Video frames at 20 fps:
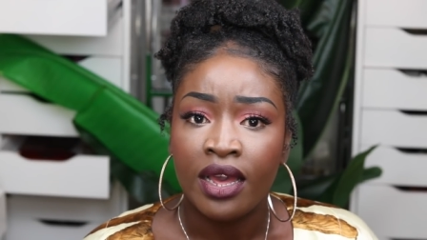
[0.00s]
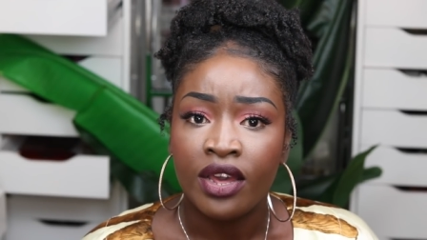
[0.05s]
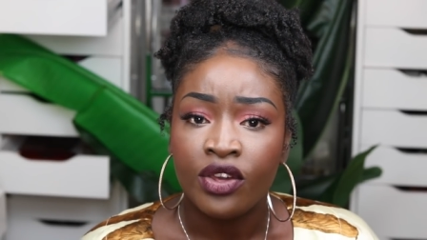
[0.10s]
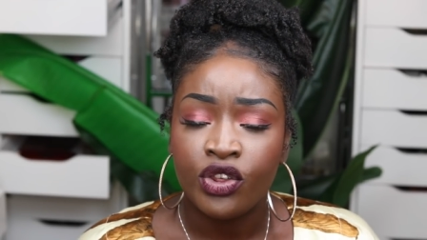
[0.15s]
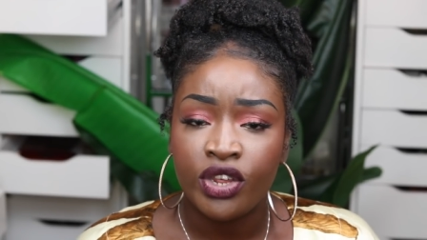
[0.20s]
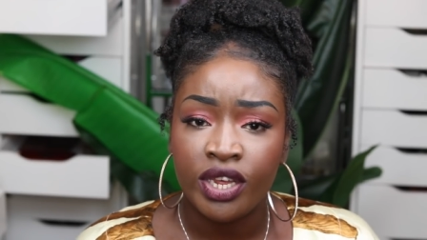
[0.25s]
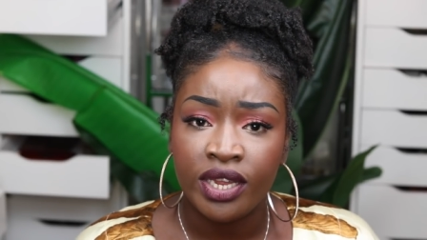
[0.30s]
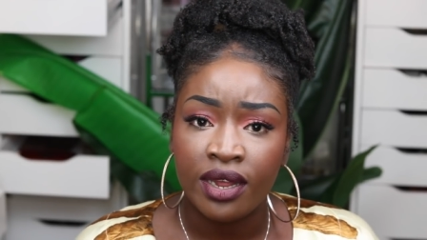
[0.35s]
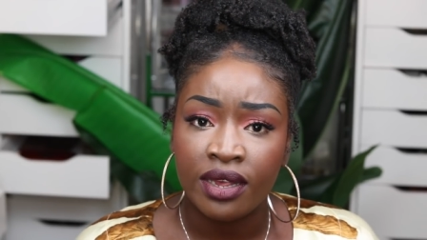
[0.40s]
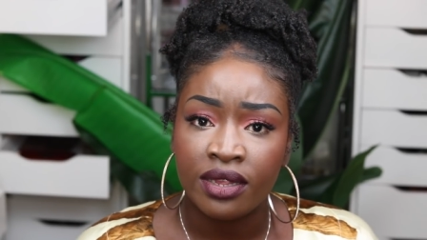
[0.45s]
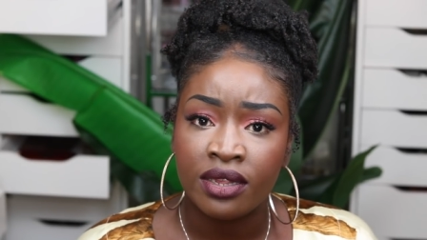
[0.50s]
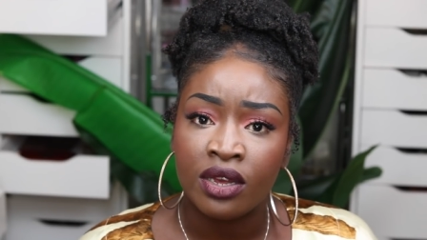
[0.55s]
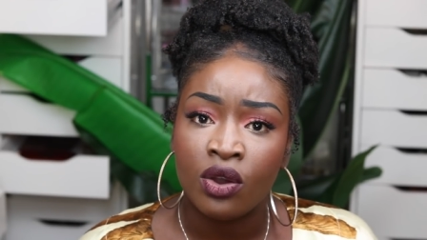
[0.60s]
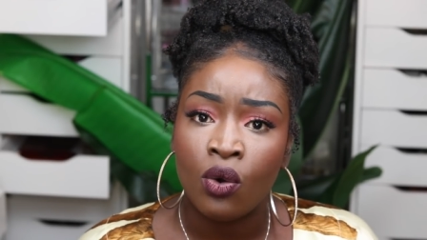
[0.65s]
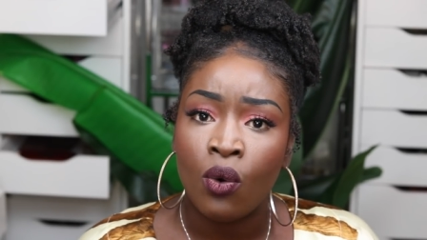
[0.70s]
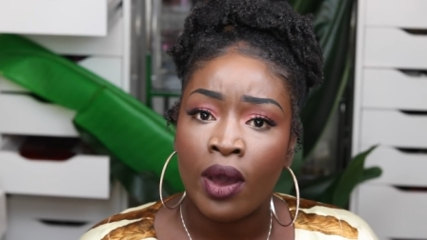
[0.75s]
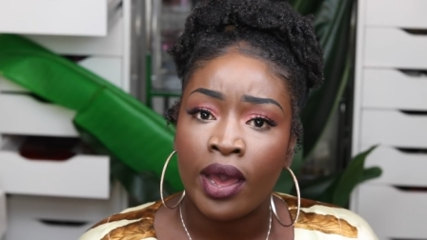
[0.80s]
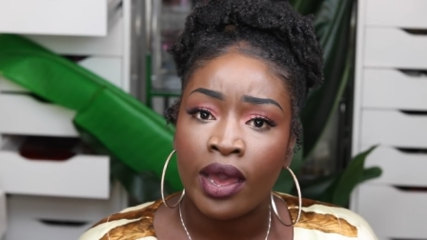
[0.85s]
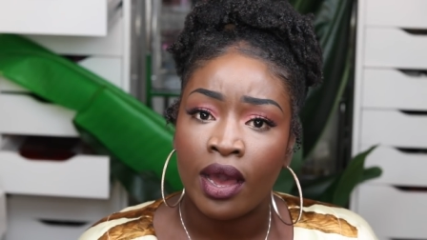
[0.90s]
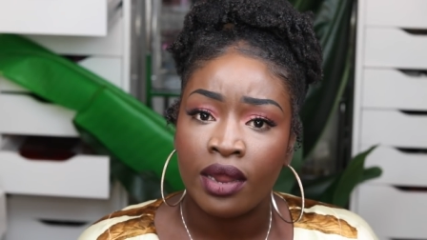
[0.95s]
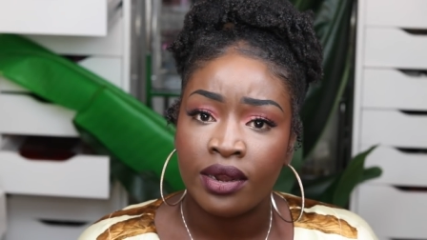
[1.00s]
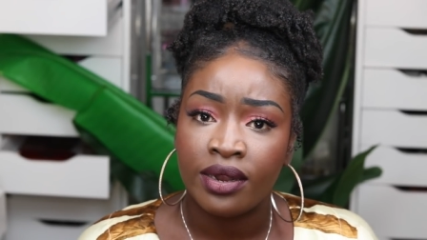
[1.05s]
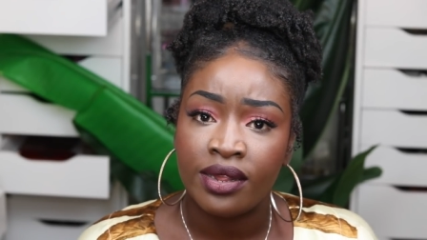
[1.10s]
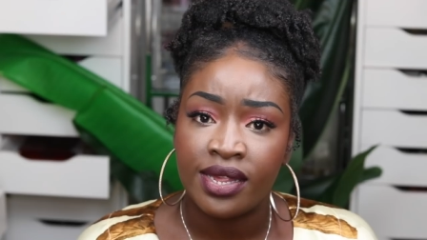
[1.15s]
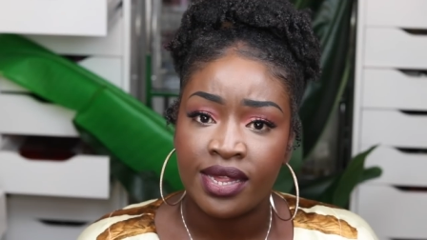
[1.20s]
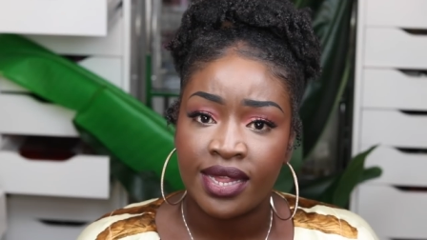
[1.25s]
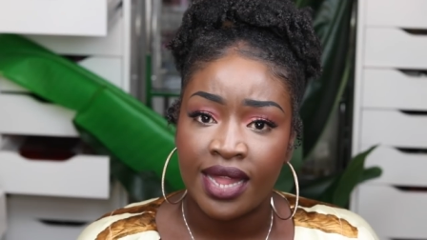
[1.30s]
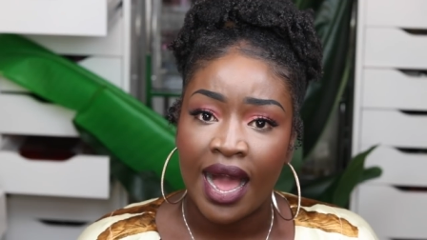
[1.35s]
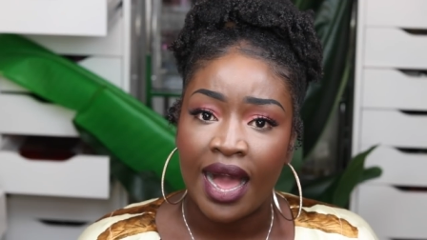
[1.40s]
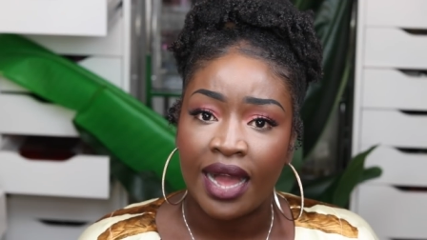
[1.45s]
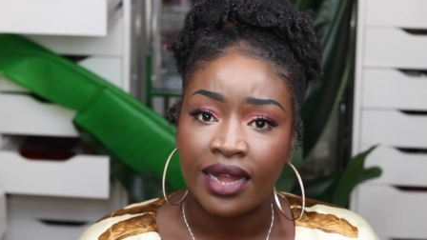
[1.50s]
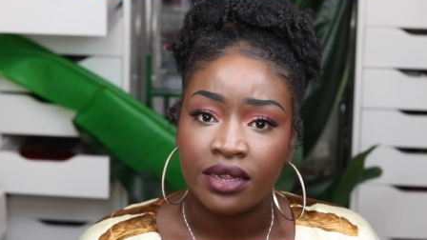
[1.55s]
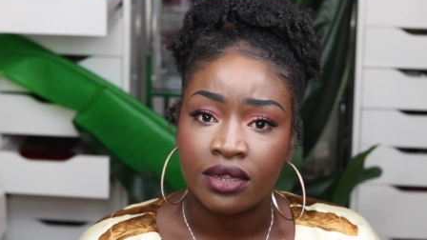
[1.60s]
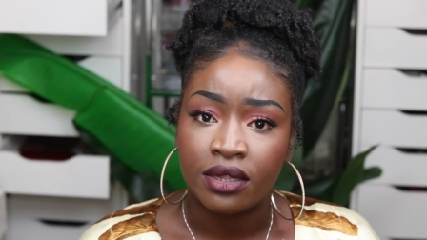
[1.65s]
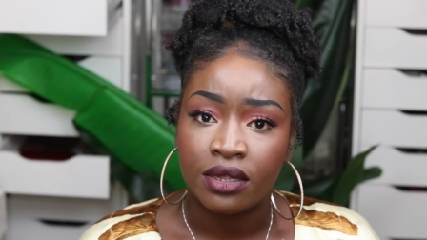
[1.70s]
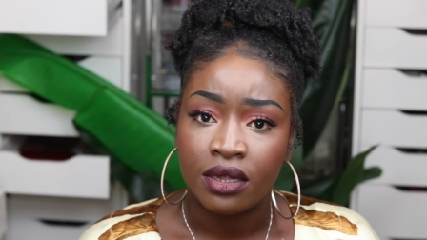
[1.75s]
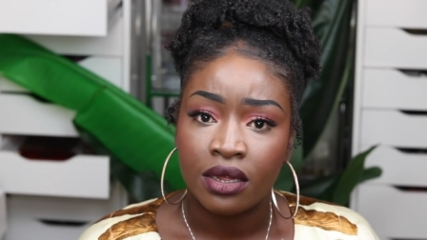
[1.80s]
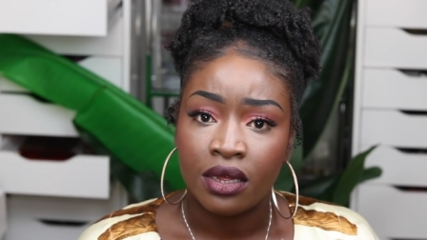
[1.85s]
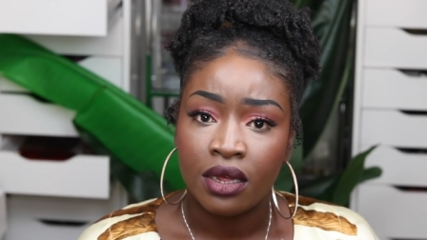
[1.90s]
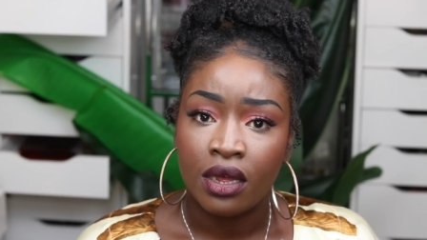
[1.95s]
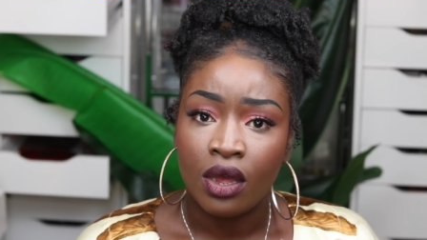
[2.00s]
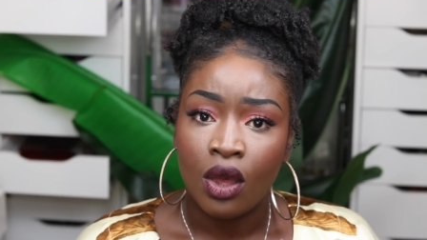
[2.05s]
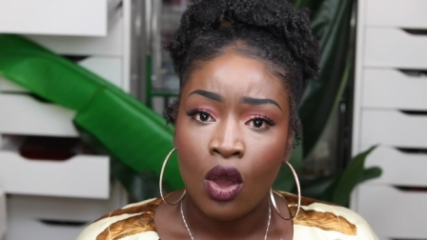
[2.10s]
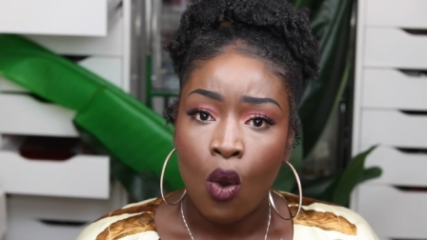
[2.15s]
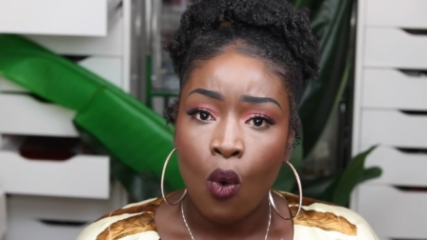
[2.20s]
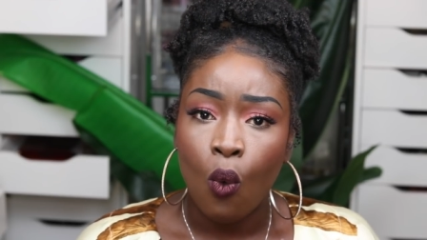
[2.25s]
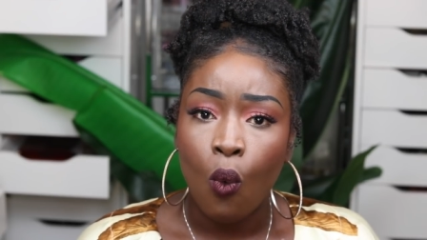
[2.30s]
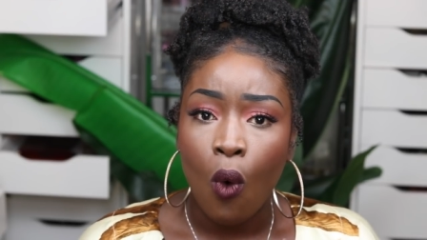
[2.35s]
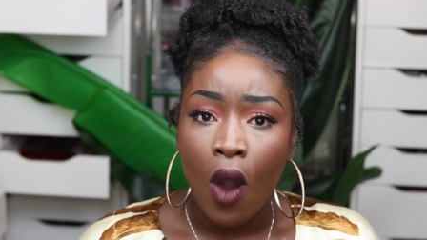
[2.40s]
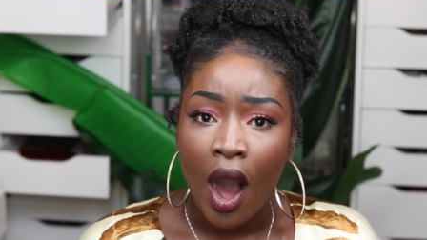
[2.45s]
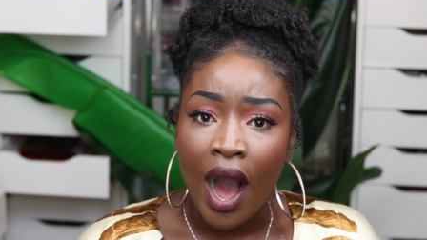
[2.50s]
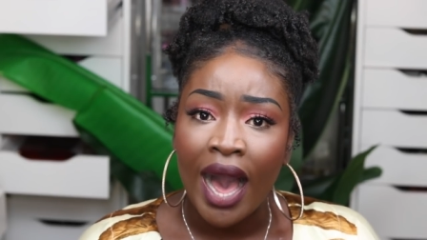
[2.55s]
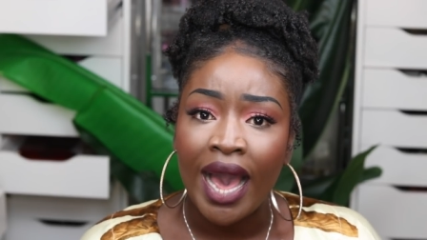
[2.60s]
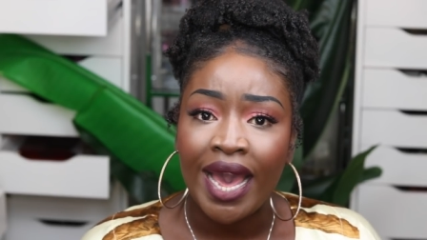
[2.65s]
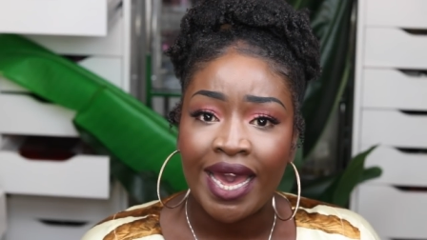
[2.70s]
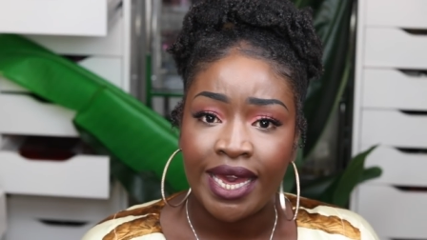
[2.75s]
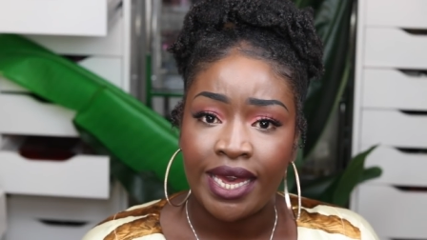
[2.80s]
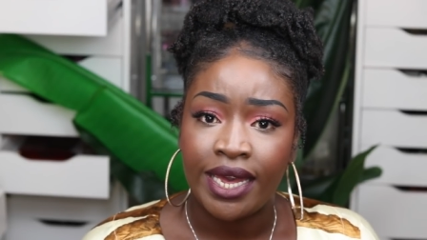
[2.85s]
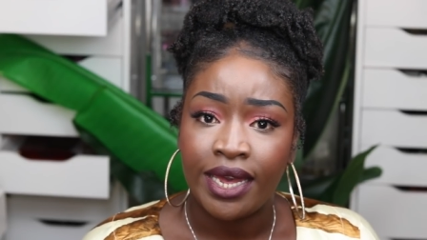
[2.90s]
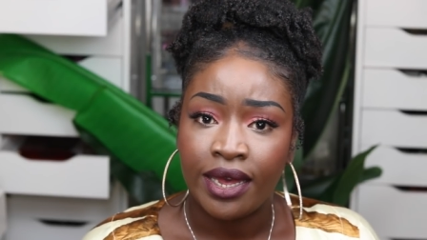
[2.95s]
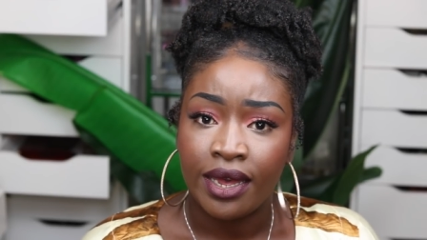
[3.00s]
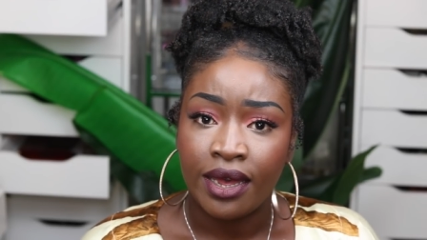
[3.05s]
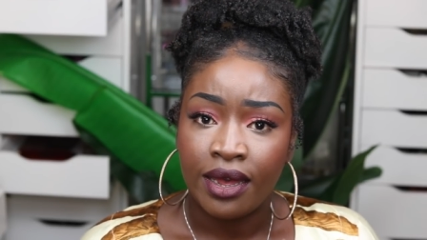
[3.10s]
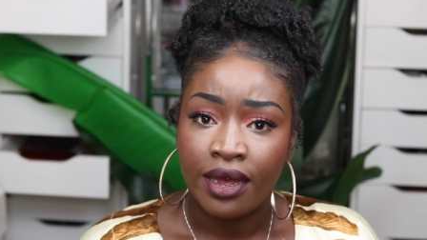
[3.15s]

she doesn't quite understand why